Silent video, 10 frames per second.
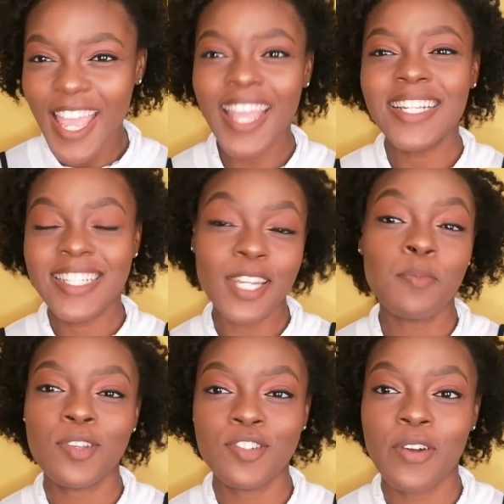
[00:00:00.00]
it did
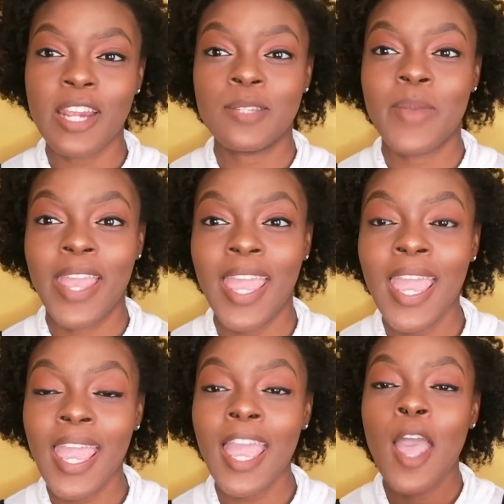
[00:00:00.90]
moisturize my
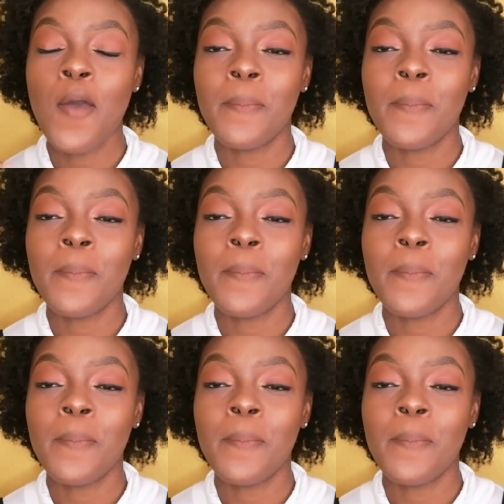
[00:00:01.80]
hair